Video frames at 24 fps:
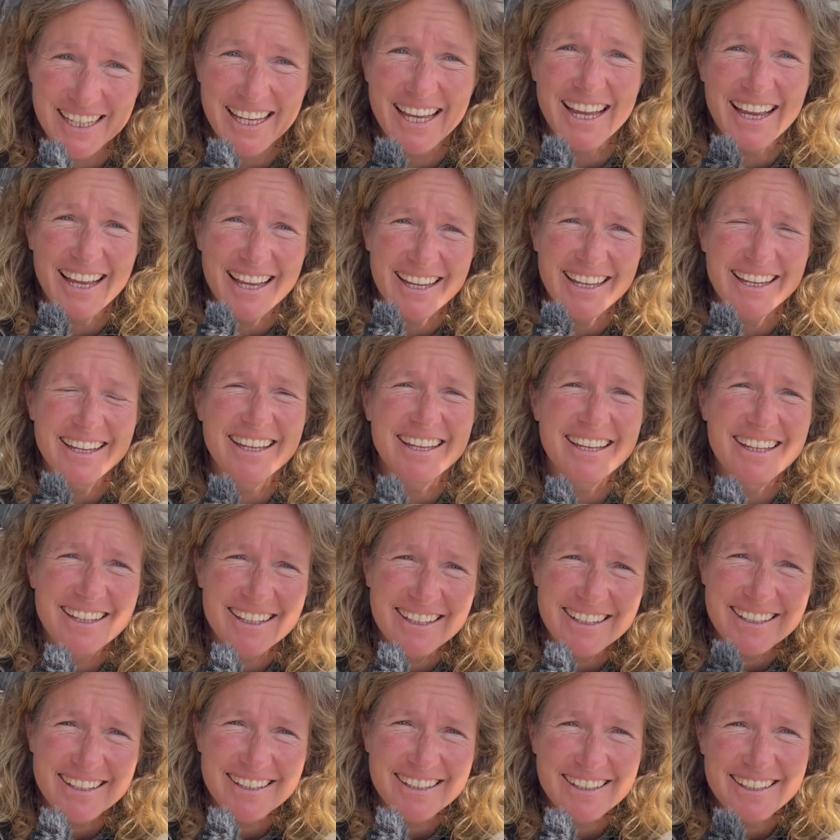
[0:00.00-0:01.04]
Did you saw
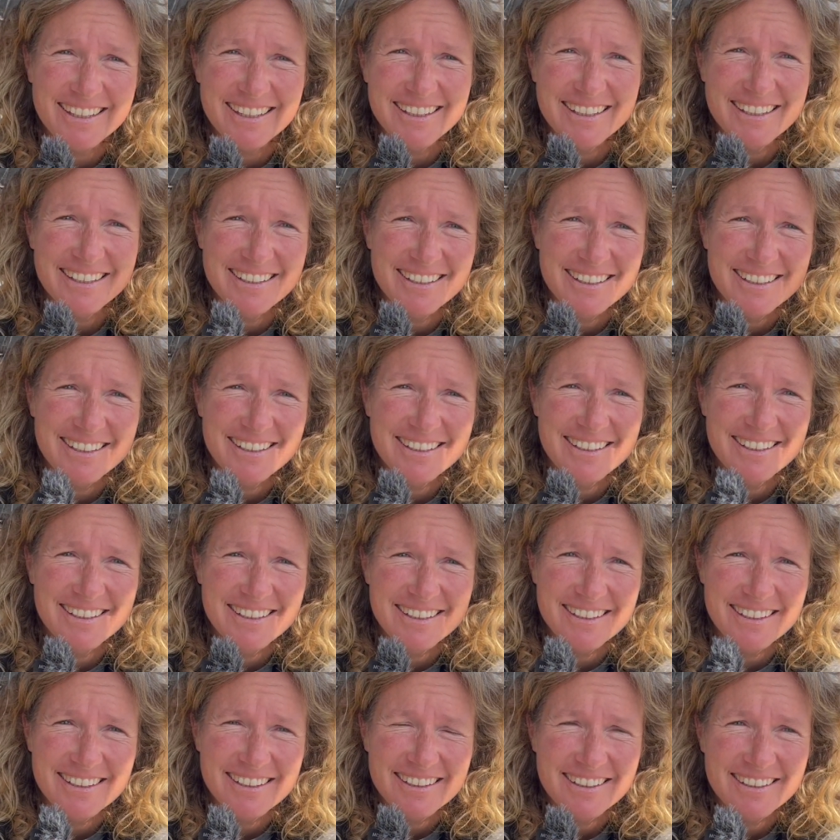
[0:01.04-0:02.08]
this last